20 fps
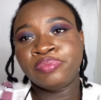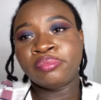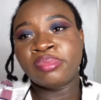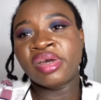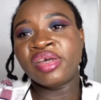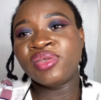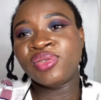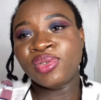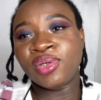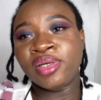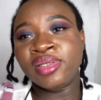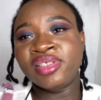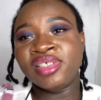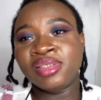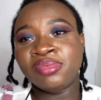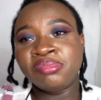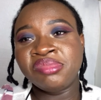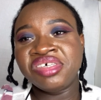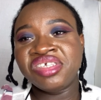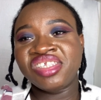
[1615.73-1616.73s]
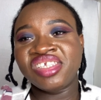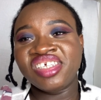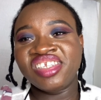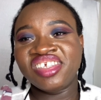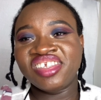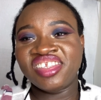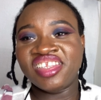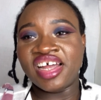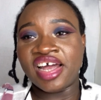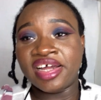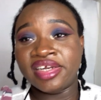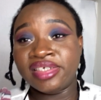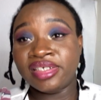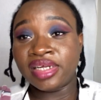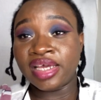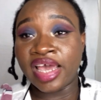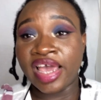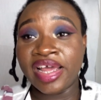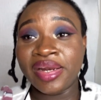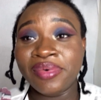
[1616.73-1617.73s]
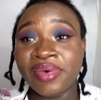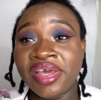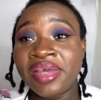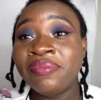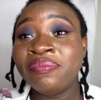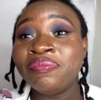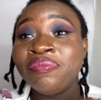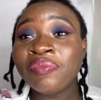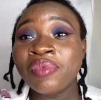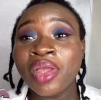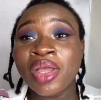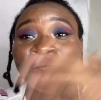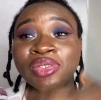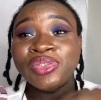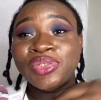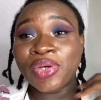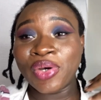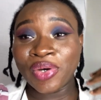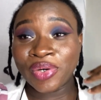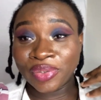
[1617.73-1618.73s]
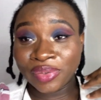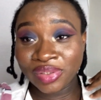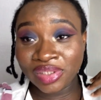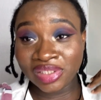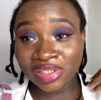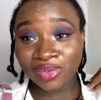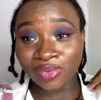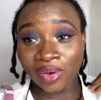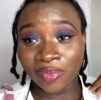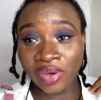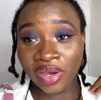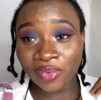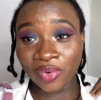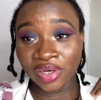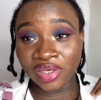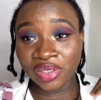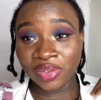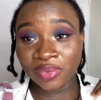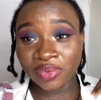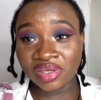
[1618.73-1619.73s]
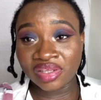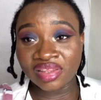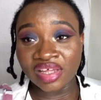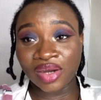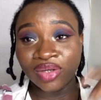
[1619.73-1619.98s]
My son is missing his dad. Anyway, so this is what we're working with.